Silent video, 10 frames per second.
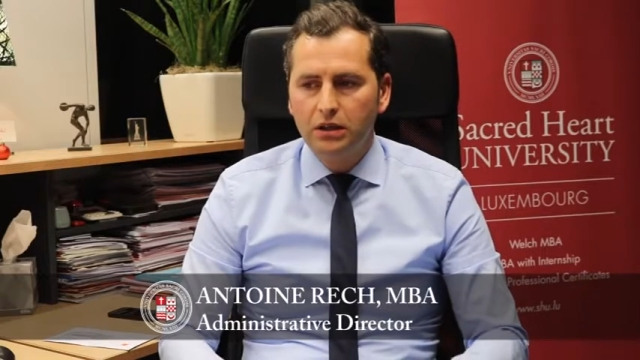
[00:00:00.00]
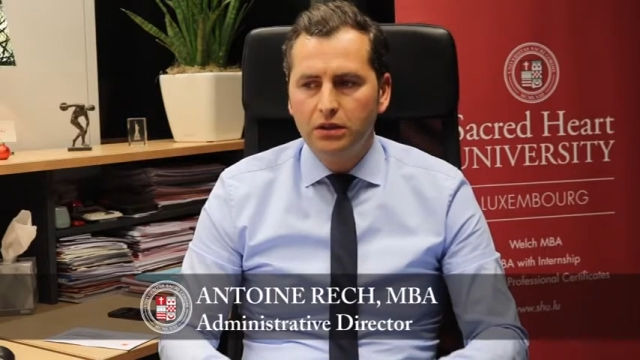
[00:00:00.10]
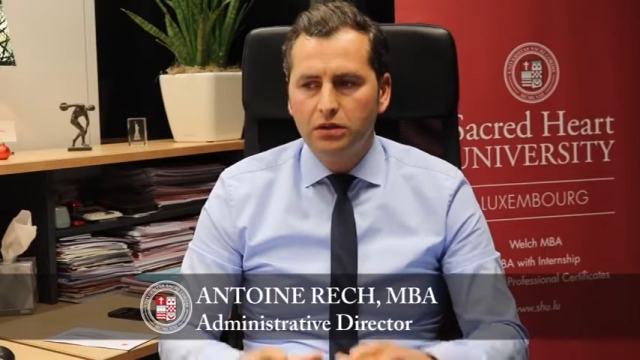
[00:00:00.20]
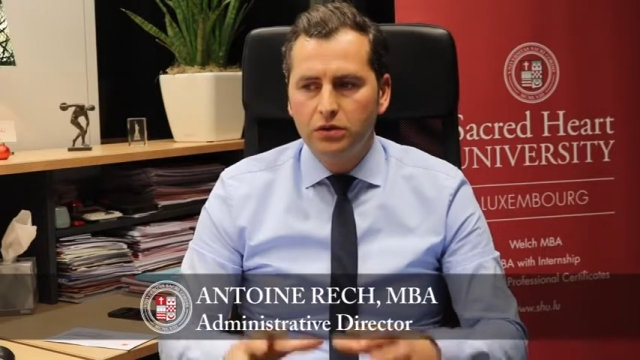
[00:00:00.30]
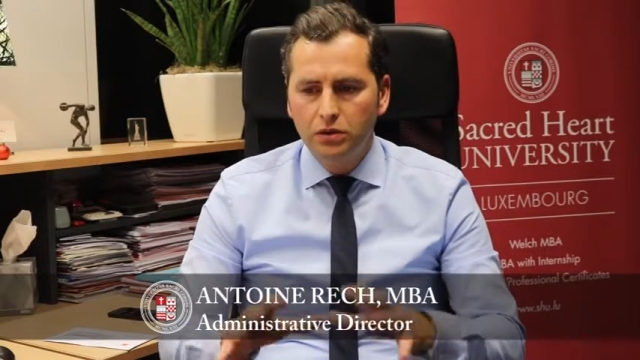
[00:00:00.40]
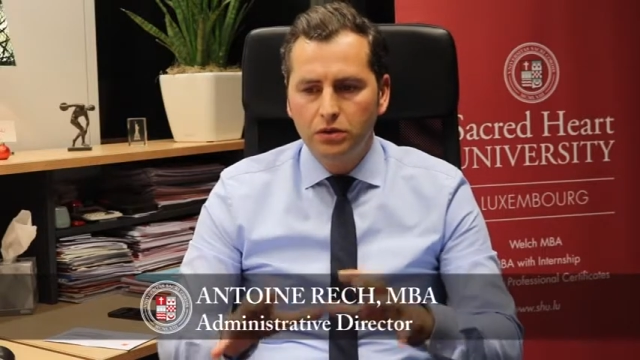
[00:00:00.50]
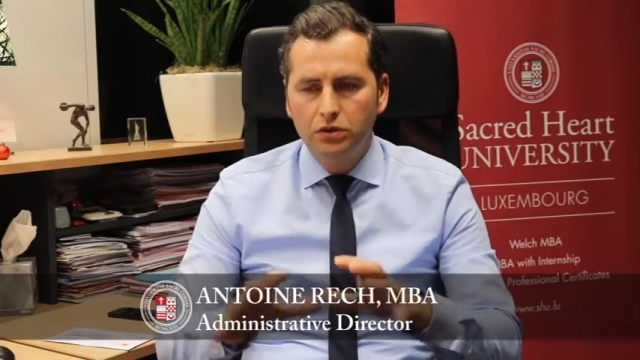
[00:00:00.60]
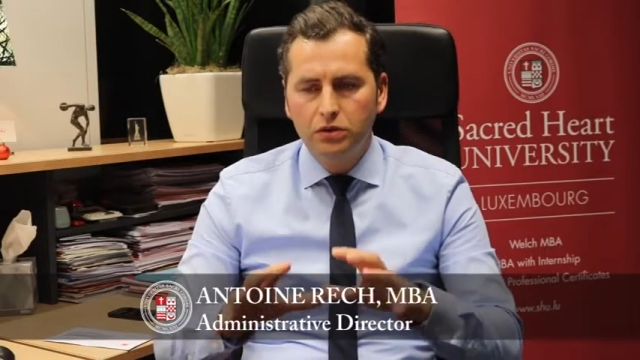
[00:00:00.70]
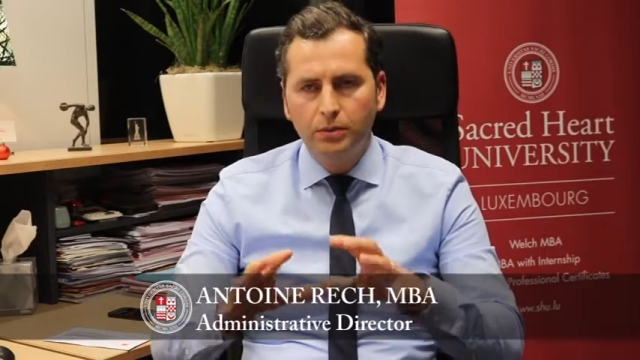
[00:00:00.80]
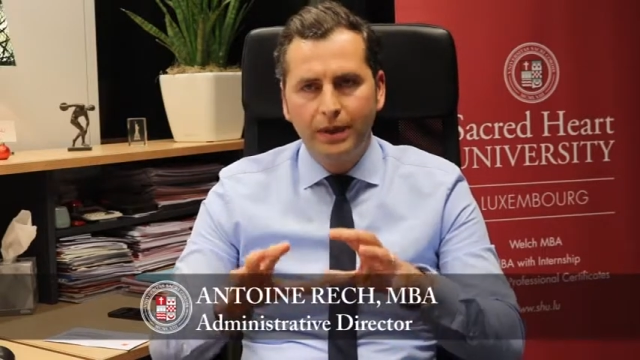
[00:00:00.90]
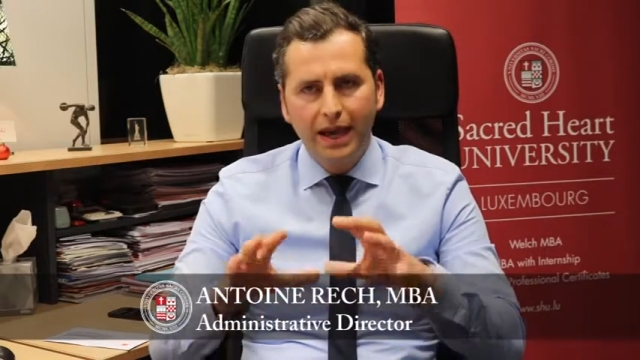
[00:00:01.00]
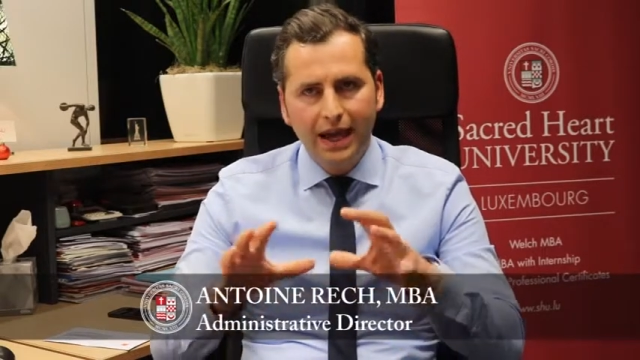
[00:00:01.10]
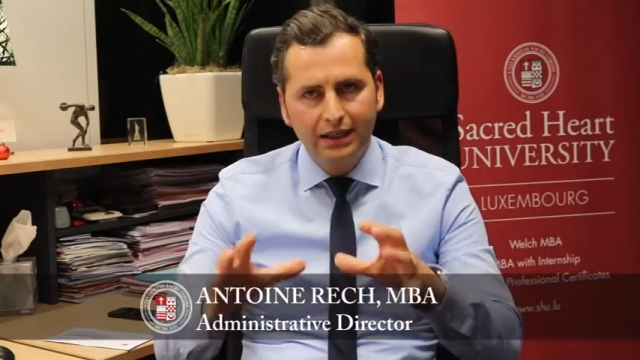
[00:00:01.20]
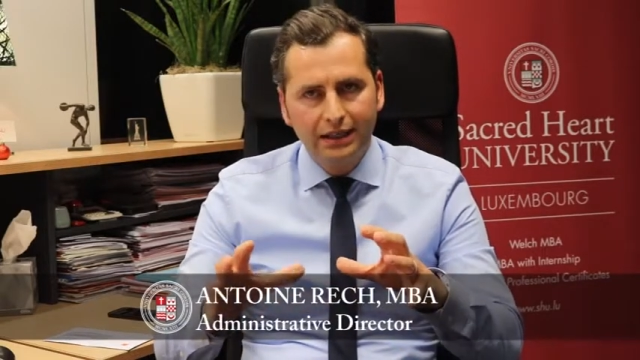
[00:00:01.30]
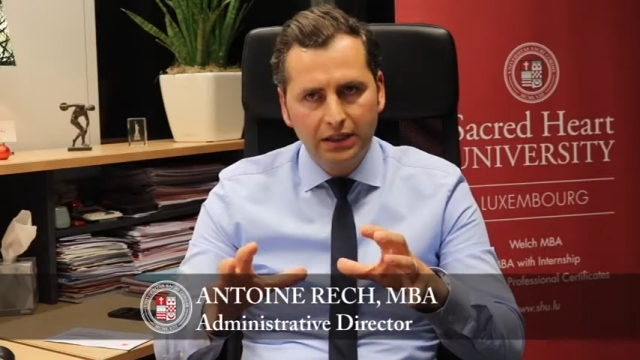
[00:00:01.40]
students to pay
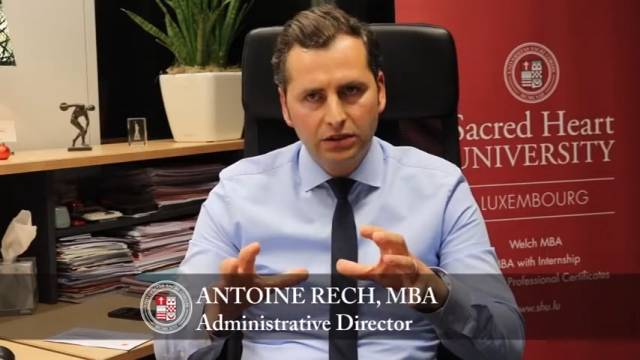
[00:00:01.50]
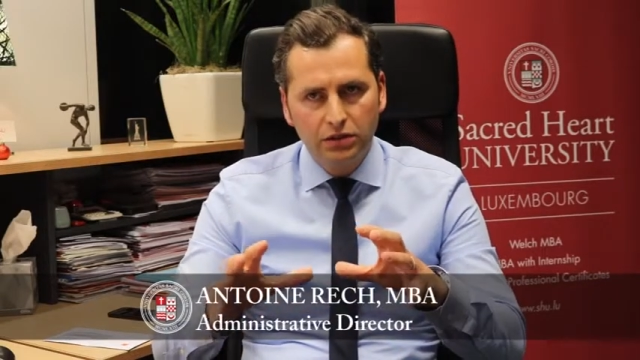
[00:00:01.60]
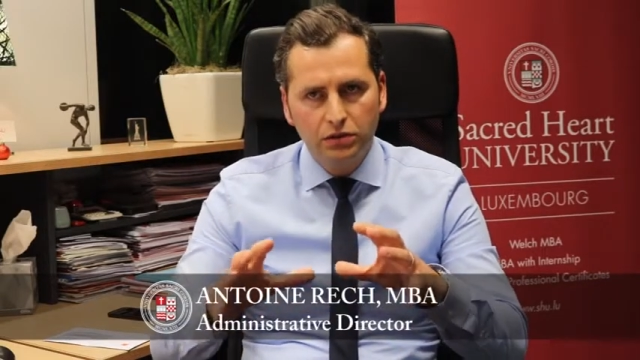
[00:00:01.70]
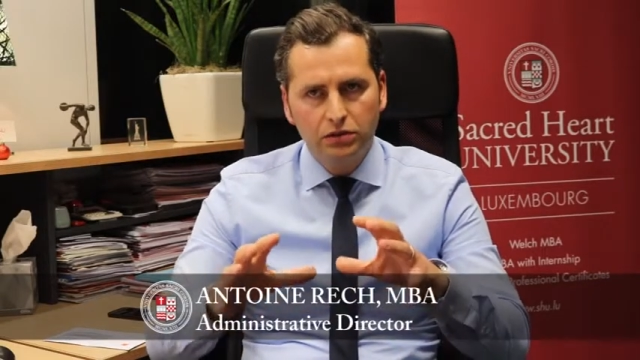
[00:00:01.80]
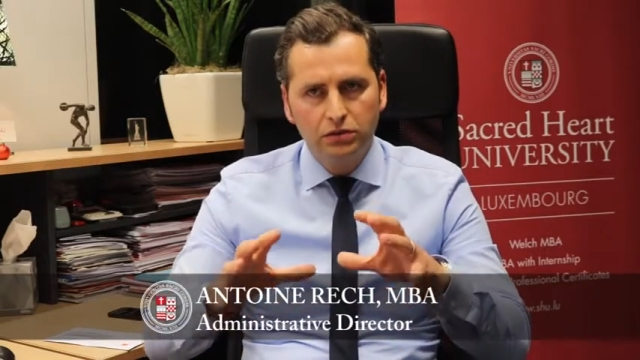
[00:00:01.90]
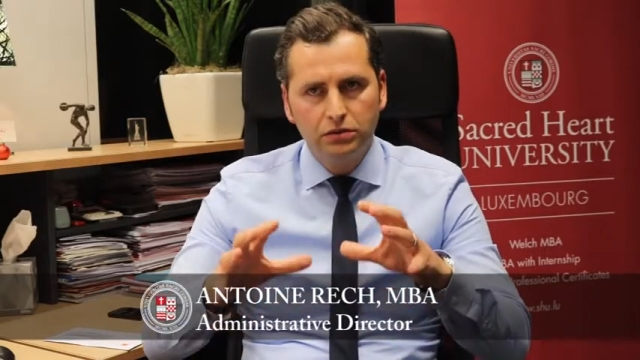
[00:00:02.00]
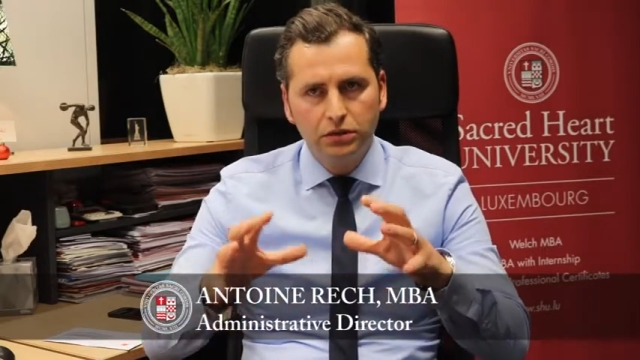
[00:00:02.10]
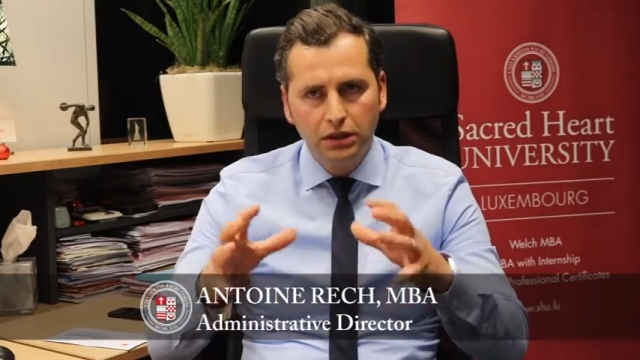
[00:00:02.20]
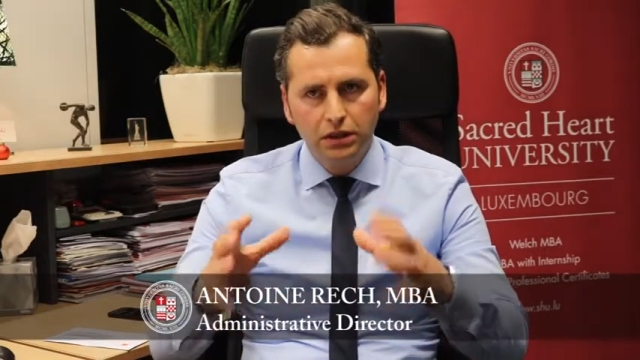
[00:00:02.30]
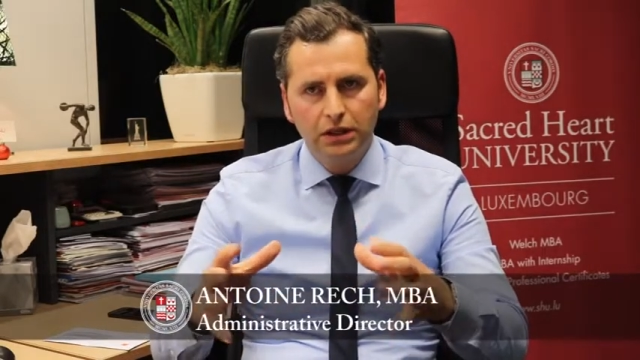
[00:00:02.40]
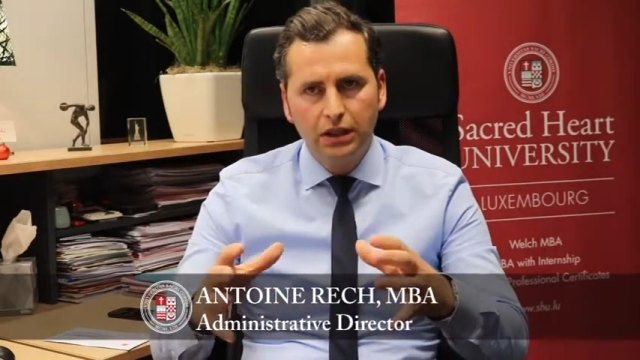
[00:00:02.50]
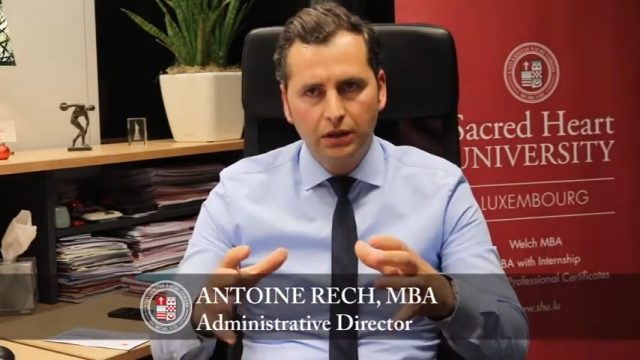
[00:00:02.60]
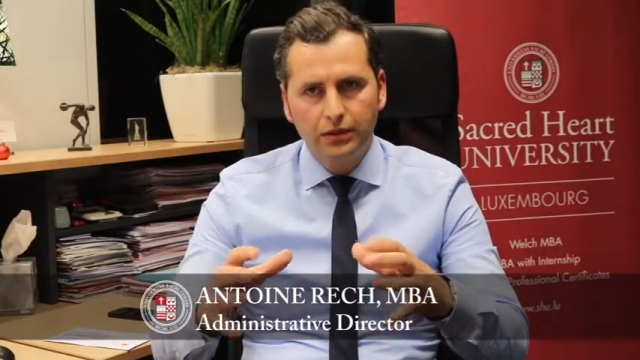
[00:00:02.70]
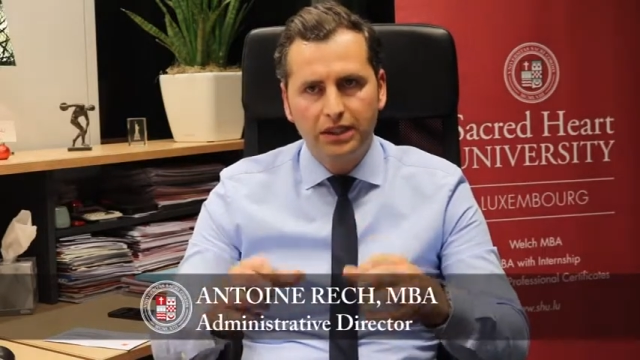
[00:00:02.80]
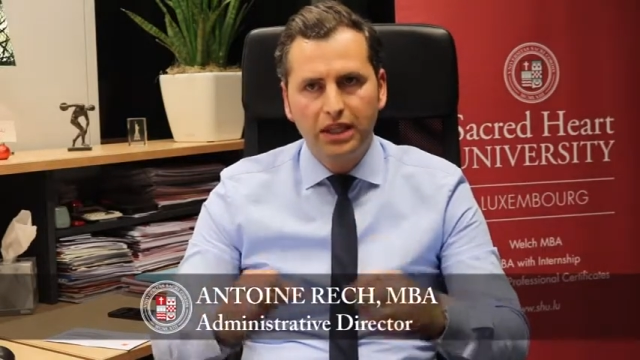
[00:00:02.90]
high attention to the
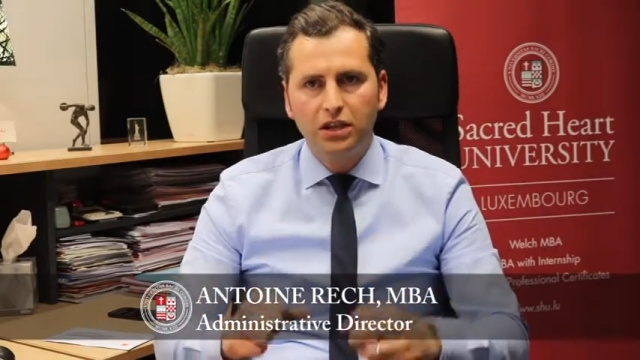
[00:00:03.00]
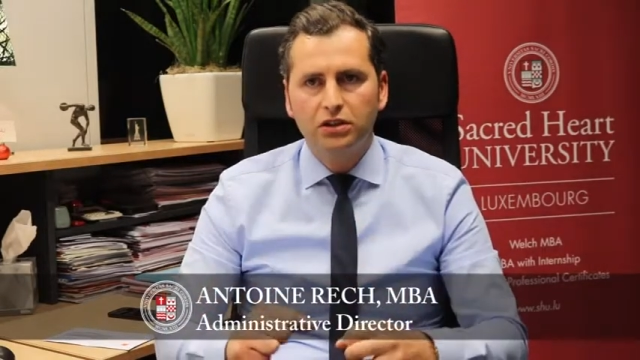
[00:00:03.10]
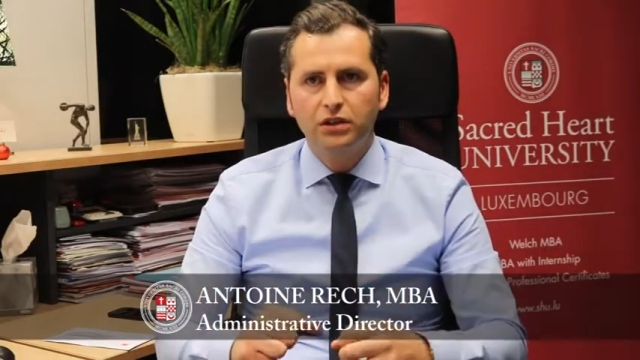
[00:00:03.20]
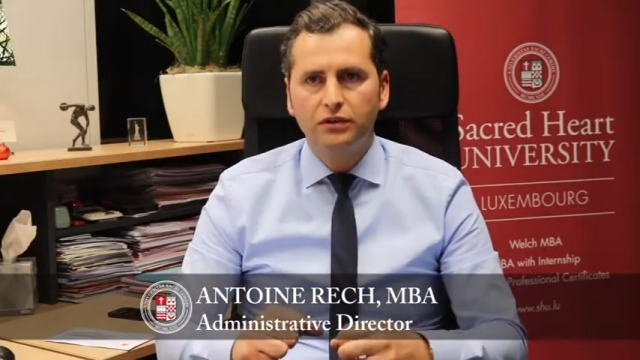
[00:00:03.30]
accreditation